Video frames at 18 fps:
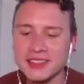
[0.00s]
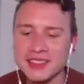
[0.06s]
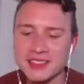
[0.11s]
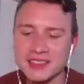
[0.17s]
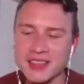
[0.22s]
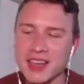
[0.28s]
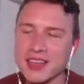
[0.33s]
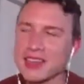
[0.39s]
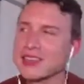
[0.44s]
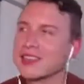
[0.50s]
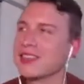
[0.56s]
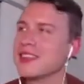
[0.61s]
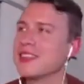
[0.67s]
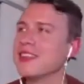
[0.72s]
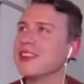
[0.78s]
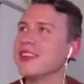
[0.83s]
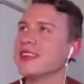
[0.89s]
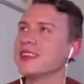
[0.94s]
that's kind of the
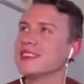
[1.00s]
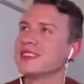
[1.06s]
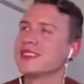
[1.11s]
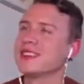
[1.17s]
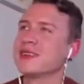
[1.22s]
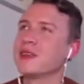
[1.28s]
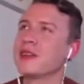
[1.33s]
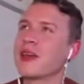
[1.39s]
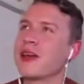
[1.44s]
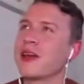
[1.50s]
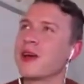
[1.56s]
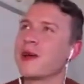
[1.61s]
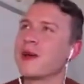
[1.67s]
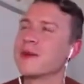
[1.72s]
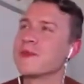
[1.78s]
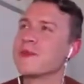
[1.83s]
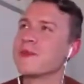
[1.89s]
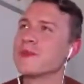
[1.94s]
thing is,
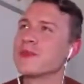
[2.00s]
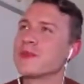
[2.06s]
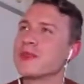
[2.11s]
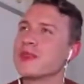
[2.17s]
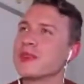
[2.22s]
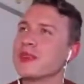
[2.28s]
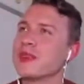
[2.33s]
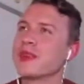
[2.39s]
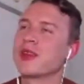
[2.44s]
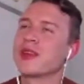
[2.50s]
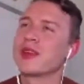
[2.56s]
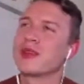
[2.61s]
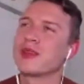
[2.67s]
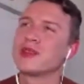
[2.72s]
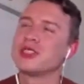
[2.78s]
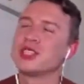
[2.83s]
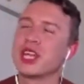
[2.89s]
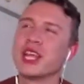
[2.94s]
yeah,
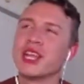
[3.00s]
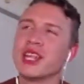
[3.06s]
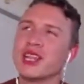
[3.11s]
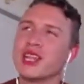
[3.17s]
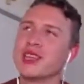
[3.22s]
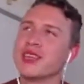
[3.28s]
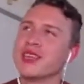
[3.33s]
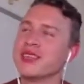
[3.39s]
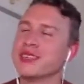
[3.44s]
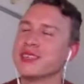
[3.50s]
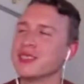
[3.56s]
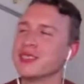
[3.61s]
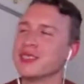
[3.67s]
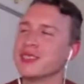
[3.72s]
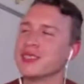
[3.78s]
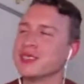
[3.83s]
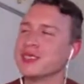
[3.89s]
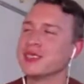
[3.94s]
Jaden
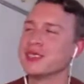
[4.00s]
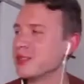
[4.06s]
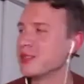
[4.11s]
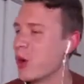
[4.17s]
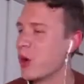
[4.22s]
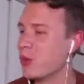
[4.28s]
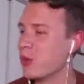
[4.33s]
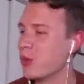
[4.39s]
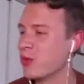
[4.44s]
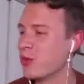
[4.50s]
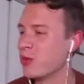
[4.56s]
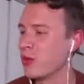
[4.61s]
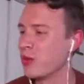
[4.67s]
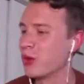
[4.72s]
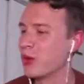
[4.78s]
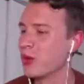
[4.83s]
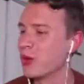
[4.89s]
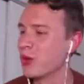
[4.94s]
is known
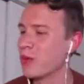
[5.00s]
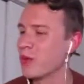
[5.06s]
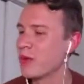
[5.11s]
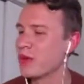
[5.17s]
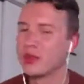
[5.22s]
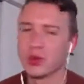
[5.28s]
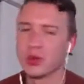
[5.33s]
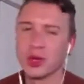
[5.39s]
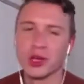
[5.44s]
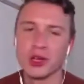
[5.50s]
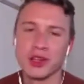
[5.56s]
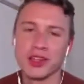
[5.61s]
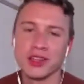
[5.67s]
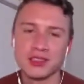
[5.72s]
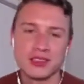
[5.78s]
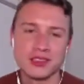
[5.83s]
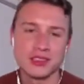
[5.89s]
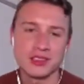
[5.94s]
for his
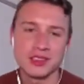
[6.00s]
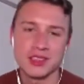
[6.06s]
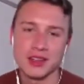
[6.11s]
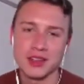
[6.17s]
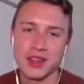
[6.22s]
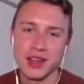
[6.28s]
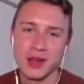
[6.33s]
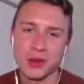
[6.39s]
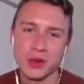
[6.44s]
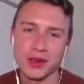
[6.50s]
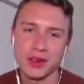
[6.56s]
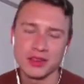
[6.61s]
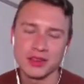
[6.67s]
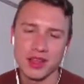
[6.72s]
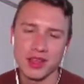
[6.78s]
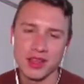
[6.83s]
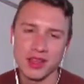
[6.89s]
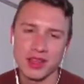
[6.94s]
weirdness in a lot of
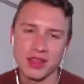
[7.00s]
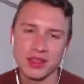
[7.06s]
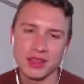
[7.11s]
ways. I